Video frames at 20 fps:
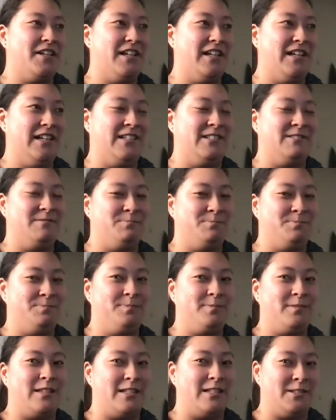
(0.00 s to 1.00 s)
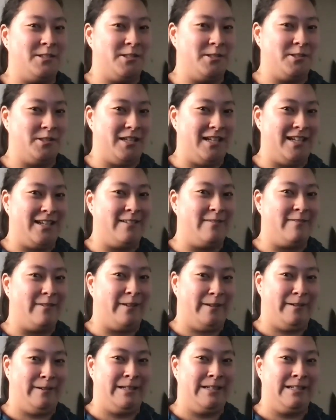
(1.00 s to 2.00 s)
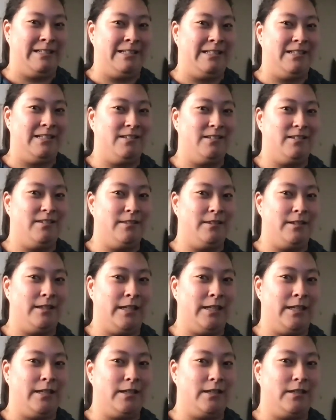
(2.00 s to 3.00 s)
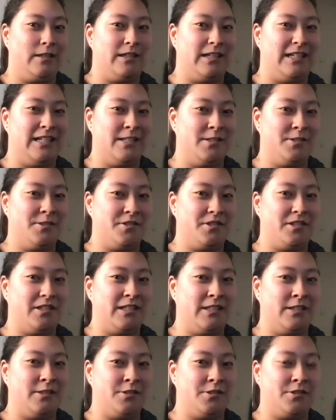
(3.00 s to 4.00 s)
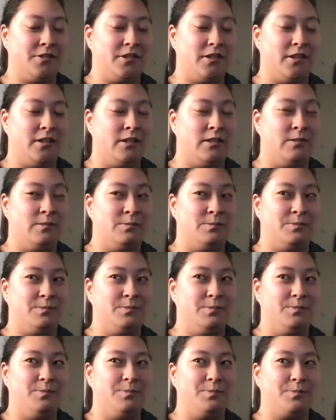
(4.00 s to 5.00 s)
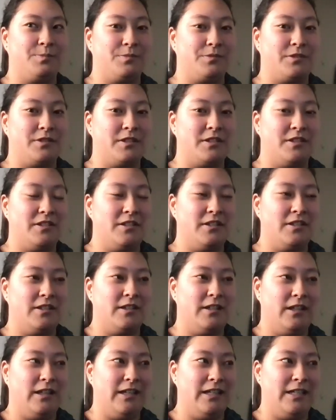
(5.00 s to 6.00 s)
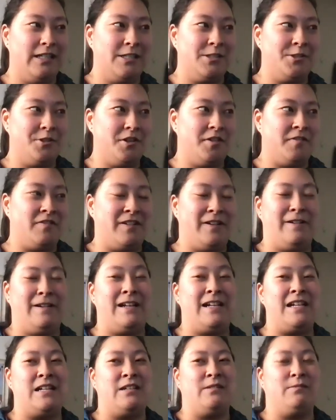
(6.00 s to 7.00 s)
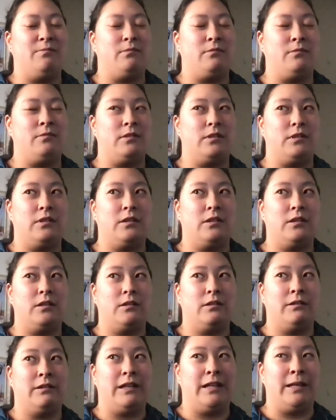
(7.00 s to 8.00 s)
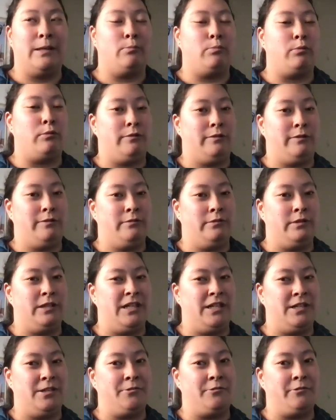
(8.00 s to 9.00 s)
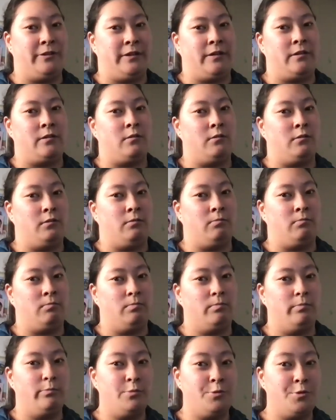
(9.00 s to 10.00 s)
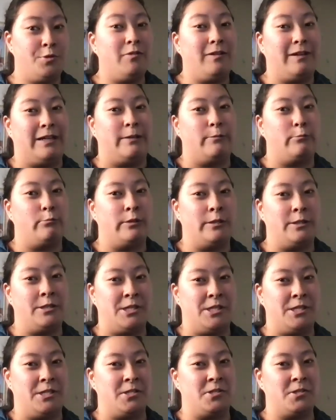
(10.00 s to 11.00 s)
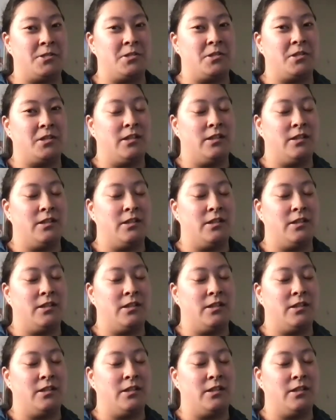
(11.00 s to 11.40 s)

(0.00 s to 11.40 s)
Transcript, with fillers: um this is like a very like it's it's um it's a very important and critical story, which is